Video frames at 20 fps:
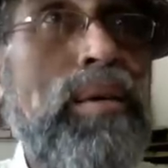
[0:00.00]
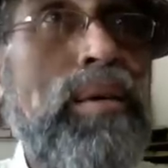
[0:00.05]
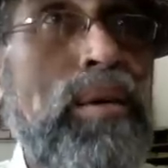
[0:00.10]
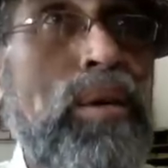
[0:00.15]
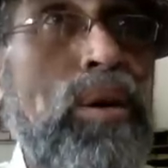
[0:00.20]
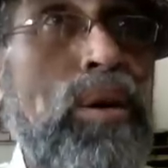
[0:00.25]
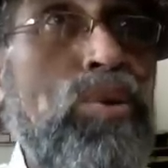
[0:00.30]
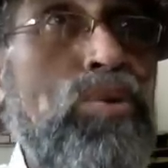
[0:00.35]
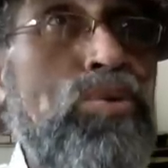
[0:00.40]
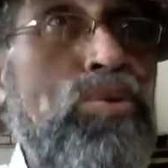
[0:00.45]

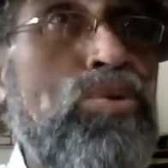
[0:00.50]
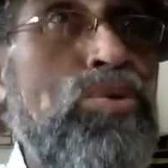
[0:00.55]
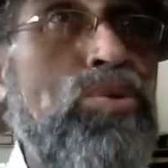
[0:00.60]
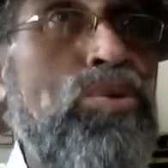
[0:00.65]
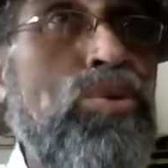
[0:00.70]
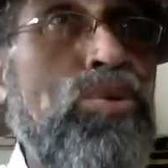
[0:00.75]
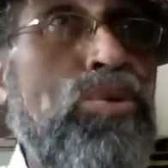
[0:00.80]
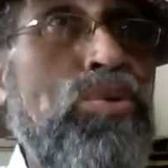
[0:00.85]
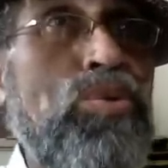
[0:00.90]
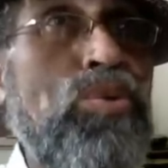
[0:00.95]
goes
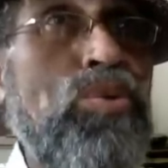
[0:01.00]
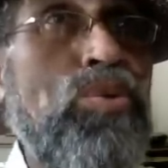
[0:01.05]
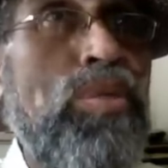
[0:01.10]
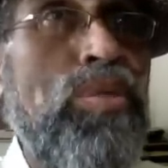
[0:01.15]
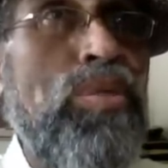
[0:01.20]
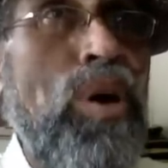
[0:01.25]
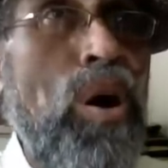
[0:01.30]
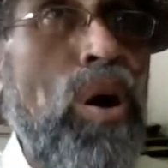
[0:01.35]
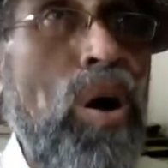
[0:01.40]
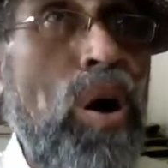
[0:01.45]
to
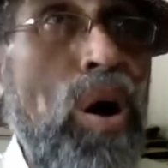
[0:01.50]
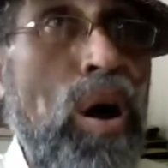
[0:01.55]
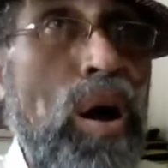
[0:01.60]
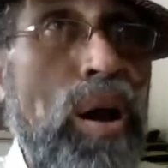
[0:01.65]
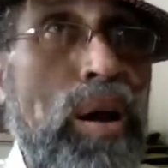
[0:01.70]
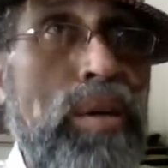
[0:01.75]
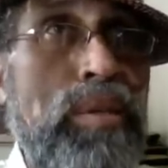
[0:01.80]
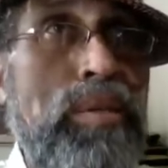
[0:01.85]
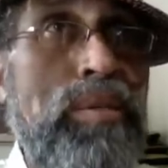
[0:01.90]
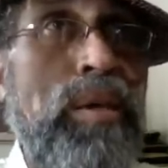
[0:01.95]
the
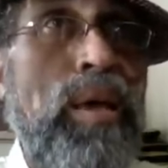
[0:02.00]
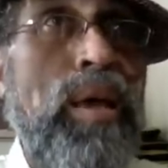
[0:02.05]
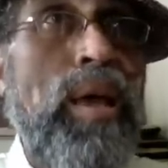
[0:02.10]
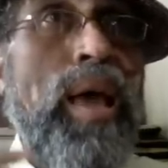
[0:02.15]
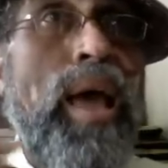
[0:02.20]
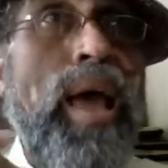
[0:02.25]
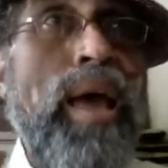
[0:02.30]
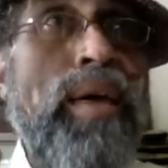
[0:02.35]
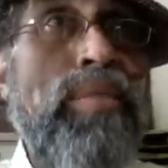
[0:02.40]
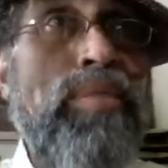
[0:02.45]
heart.
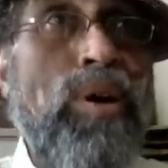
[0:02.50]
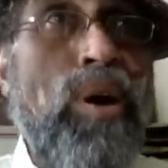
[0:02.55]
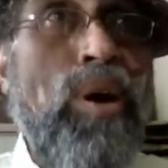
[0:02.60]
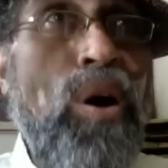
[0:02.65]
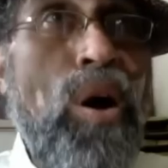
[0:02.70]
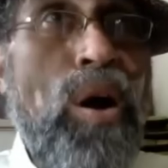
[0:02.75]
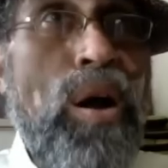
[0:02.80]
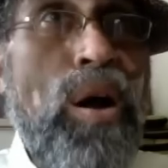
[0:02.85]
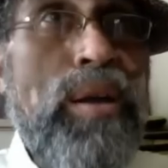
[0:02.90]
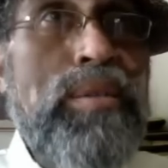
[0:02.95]
And the
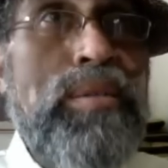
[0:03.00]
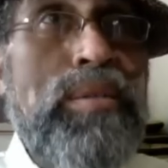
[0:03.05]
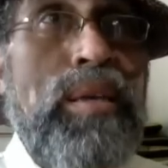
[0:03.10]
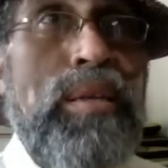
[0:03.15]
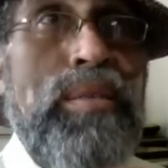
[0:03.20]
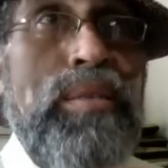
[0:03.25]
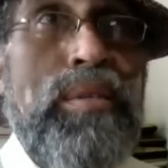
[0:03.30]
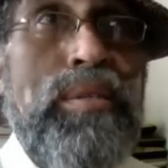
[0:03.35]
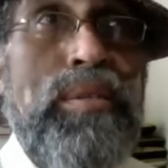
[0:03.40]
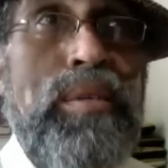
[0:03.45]
heart
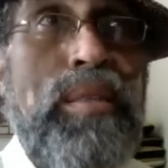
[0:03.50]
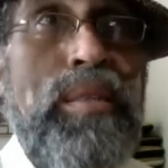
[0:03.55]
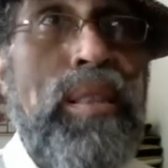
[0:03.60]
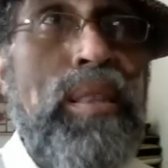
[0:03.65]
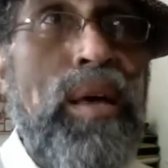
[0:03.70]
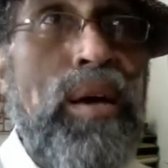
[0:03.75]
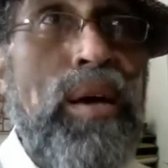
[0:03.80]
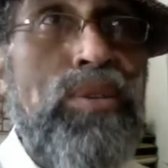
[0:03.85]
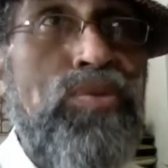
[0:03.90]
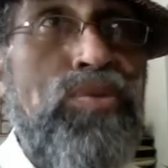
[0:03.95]
sends it to the
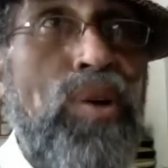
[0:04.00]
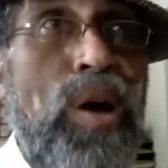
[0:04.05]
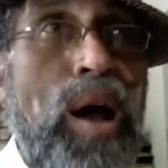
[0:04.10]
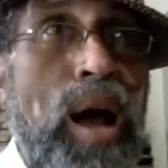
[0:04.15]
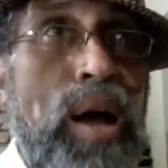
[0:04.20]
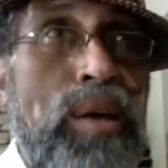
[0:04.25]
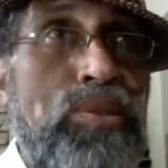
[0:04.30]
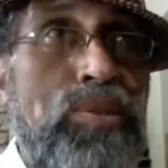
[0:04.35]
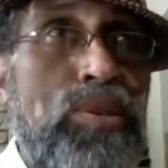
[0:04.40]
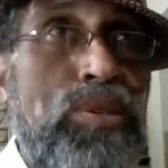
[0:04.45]
lungs for
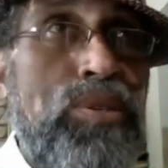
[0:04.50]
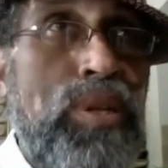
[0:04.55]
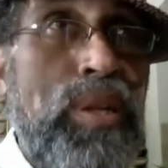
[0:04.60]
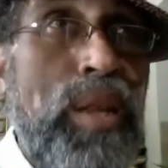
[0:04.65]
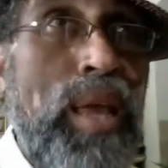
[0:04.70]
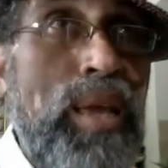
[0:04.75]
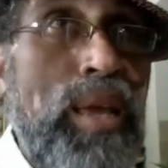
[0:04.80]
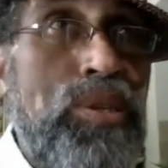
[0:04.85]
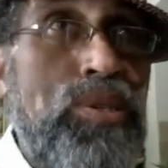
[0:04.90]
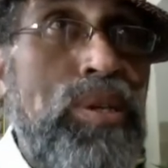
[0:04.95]

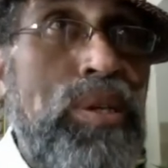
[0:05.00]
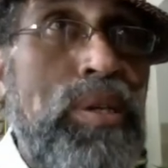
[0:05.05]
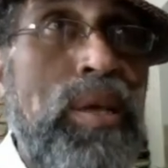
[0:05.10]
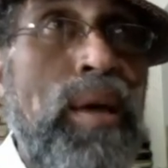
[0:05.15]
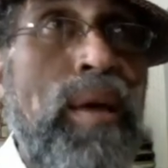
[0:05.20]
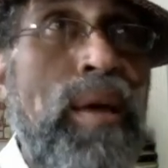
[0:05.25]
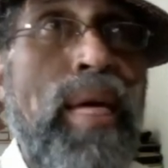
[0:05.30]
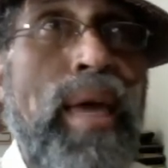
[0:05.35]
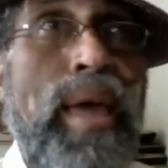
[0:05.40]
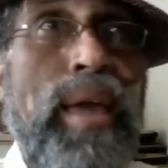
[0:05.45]
oxygenation.
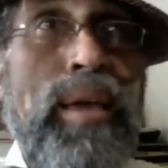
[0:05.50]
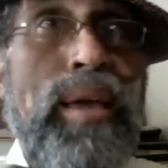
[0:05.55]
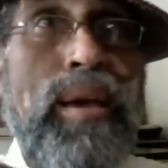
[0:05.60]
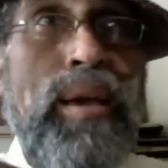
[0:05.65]
It